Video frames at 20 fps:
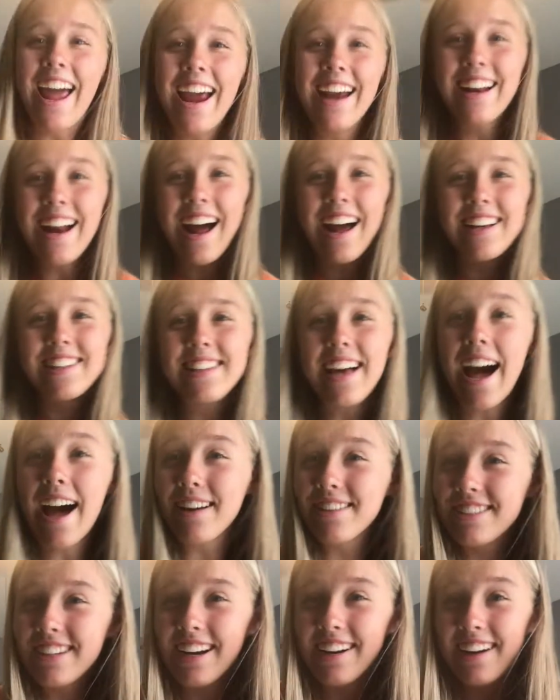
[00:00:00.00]
Hey guys,
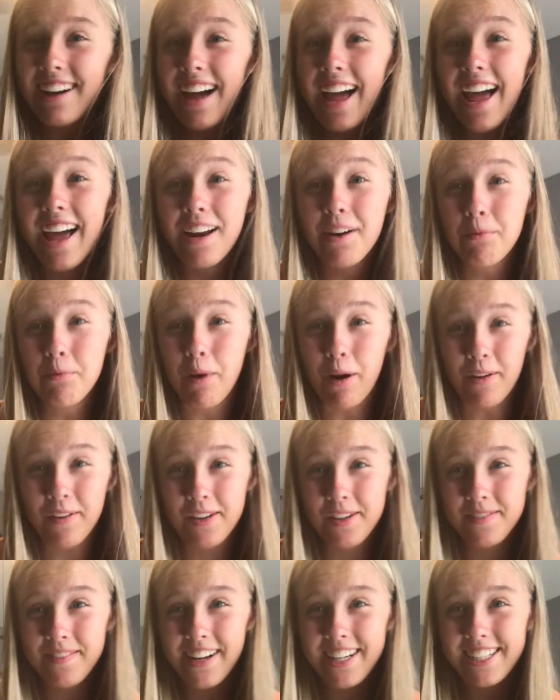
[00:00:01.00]
I'm Jenna and
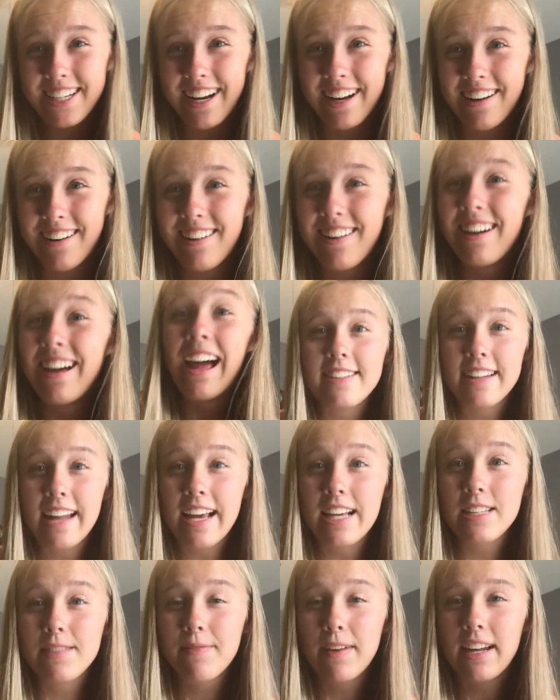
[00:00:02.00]
welcome to my channel.
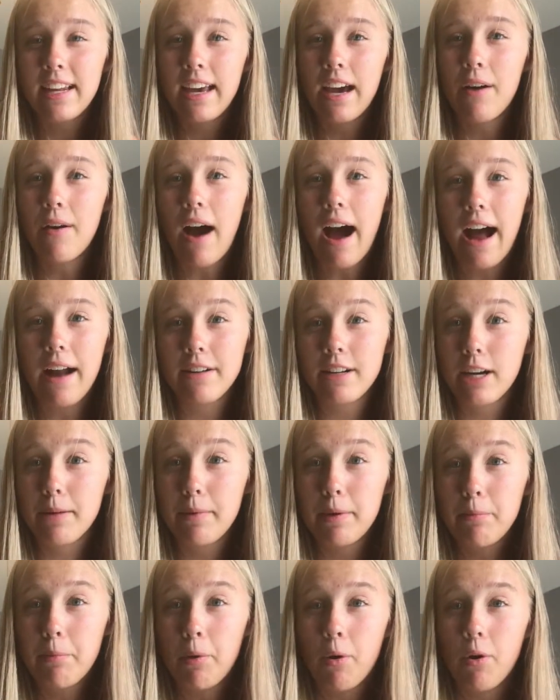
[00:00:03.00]
Today's video, I'm going to
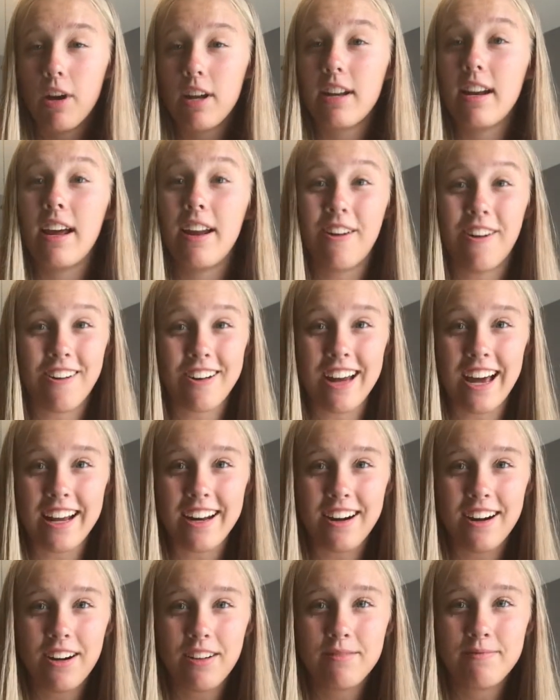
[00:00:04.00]
be pulling an
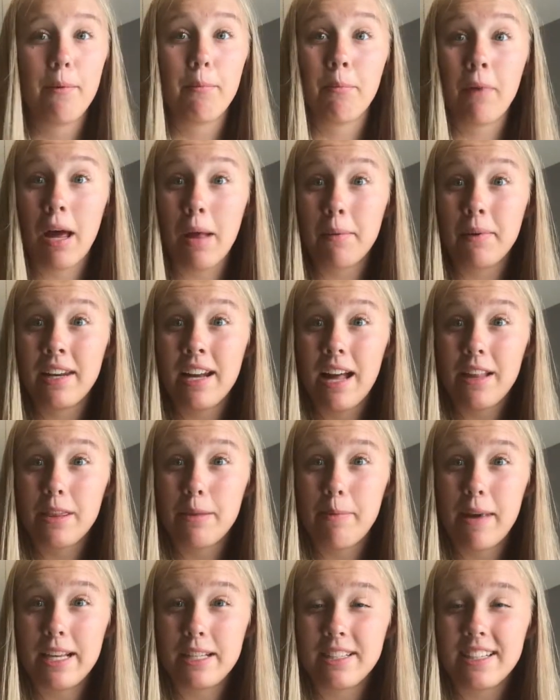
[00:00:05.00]
all-nighter. Probably not the
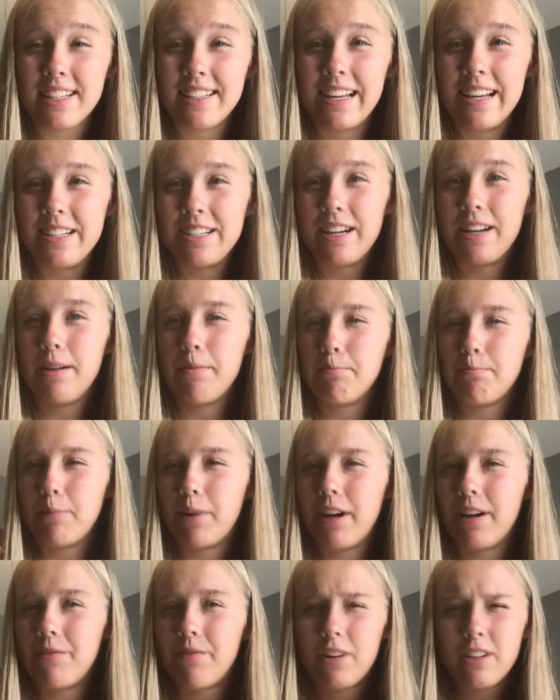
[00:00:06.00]
best decision,
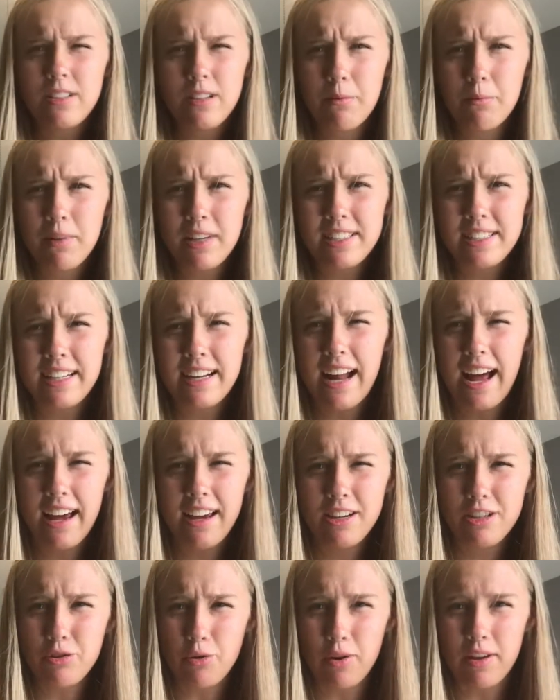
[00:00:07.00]
but for some reason I
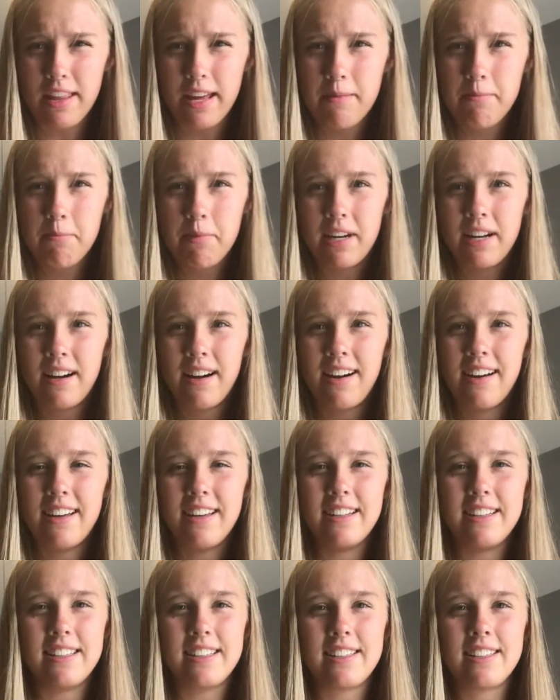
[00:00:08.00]
enjoy them
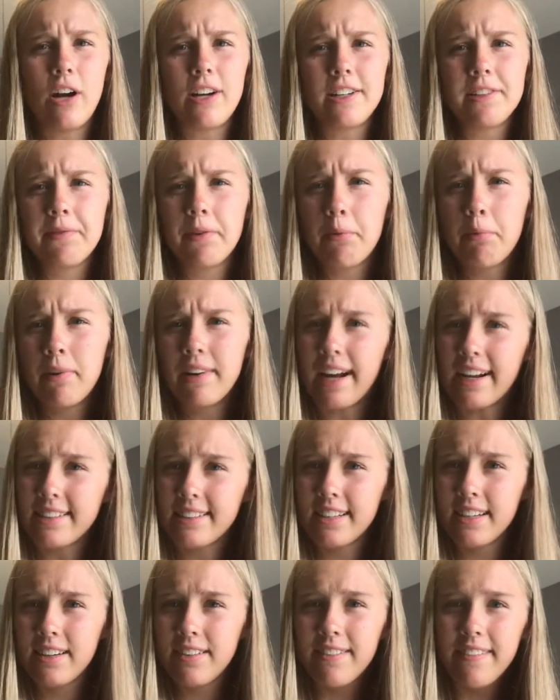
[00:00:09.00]
because I just feel
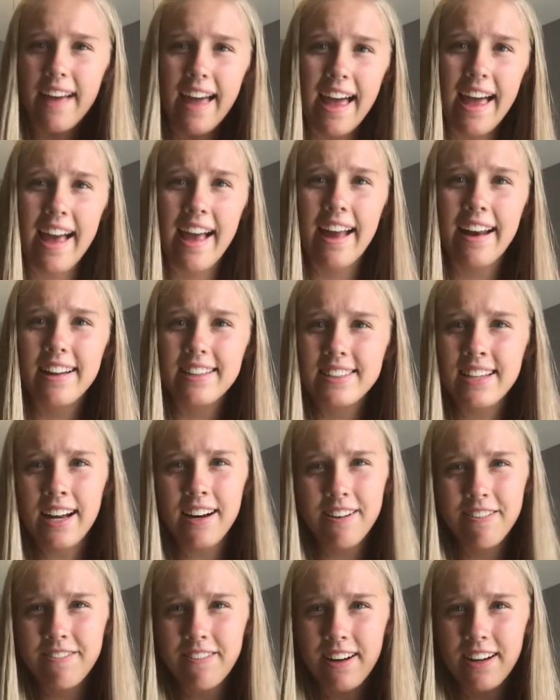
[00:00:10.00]
productive and it's kind
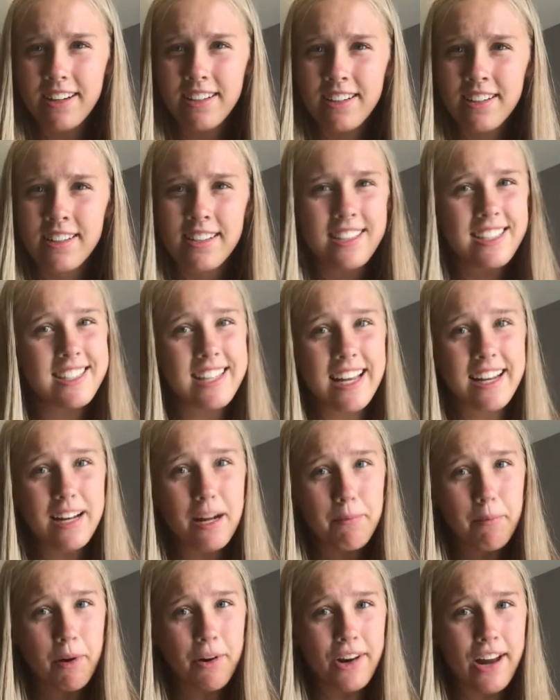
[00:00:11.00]
of fun staying
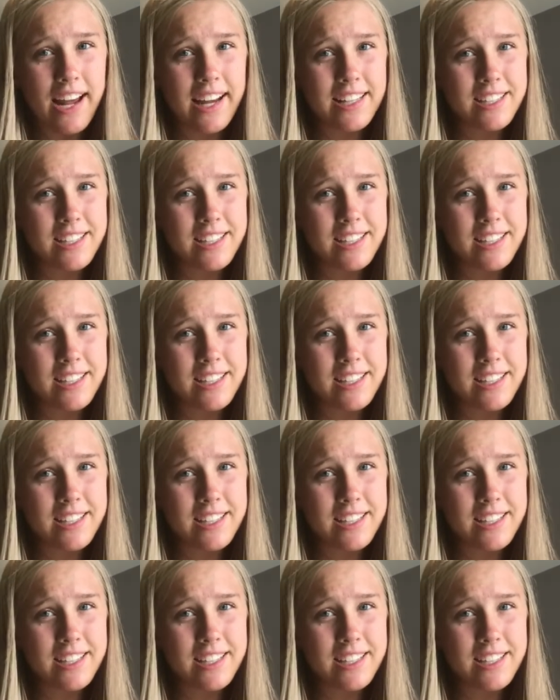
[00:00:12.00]
up all night.